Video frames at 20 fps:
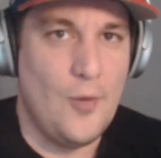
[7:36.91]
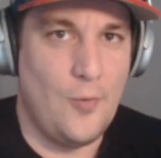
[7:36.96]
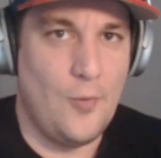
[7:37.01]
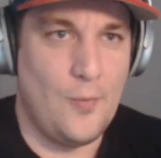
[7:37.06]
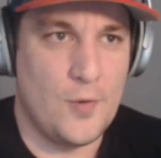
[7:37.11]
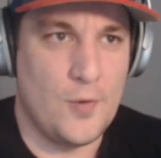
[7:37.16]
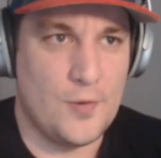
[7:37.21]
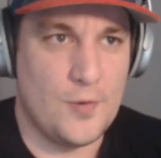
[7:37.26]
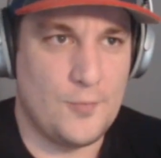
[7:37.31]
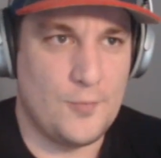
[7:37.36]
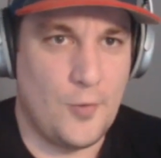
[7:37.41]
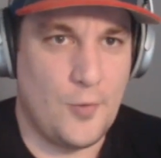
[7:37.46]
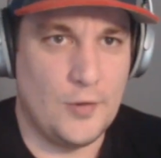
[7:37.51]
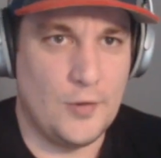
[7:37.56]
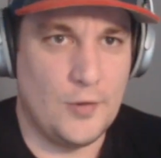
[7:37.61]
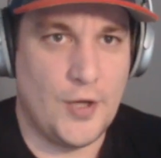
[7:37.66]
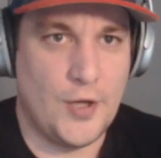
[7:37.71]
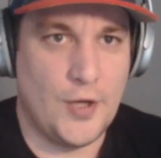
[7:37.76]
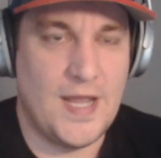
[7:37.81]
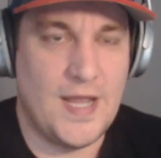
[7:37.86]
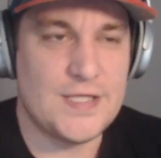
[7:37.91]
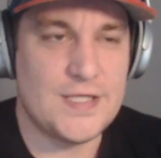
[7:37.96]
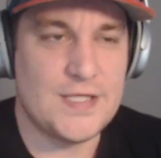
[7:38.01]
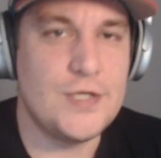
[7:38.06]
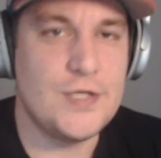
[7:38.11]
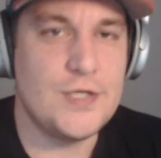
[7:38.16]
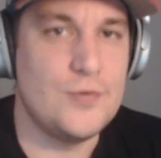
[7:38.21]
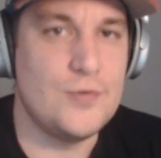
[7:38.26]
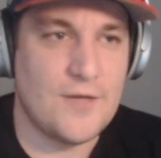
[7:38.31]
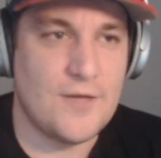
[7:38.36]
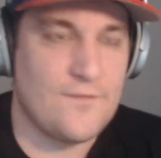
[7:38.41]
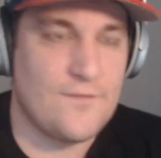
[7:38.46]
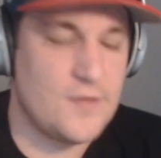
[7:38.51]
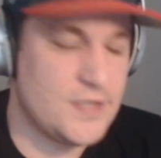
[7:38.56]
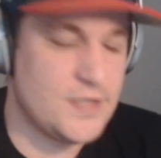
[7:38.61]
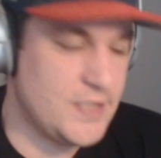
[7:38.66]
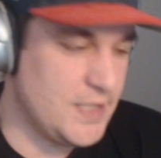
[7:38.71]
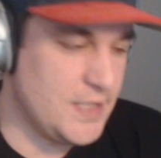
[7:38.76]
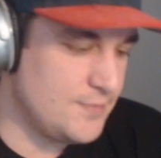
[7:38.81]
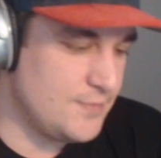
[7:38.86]
we're looking at two
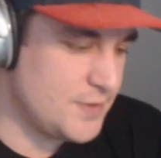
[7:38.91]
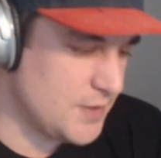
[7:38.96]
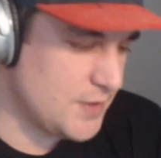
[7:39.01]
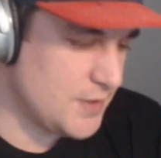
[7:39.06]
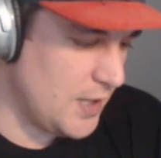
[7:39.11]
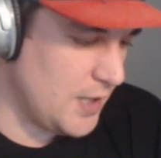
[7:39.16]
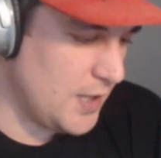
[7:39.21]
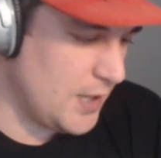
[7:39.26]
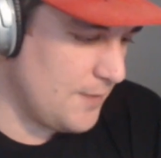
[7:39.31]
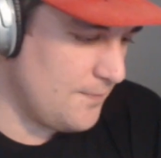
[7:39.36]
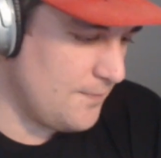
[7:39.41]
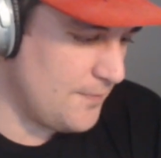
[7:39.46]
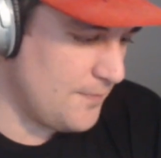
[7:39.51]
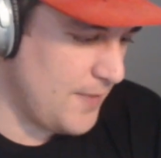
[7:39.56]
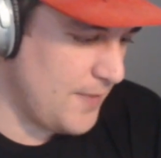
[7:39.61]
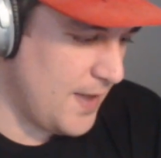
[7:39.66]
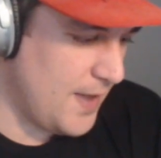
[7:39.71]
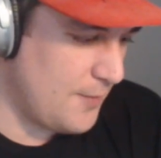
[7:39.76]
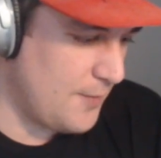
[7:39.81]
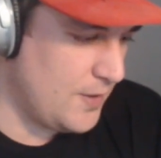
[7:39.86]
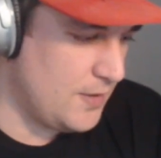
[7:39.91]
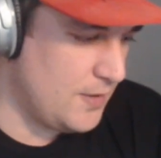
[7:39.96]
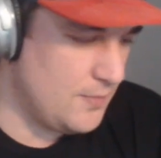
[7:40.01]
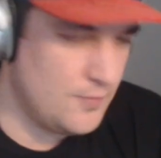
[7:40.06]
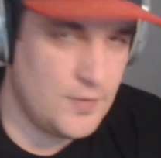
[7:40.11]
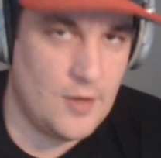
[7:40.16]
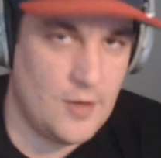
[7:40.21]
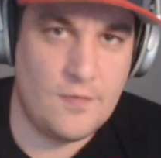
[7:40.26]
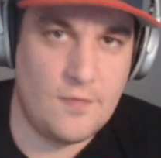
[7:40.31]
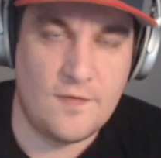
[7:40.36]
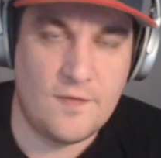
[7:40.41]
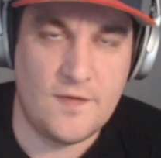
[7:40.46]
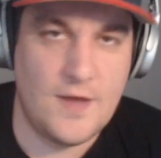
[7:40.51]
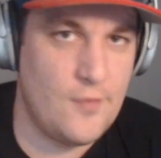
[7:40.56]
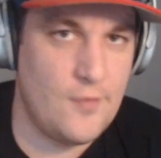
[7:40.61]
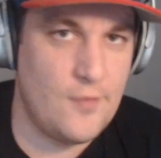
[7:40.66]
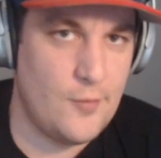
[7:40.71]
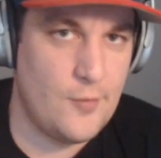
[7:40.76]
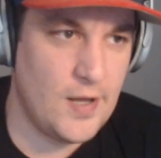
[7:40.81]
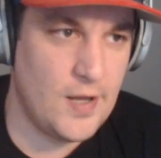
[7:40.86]
different teams that we don't
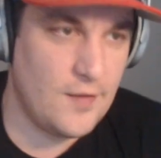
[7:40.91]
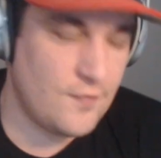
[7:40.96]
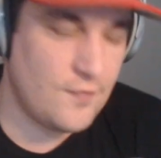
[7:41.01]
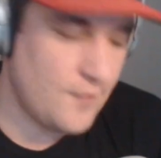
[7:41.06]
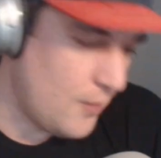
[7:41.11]
see every week.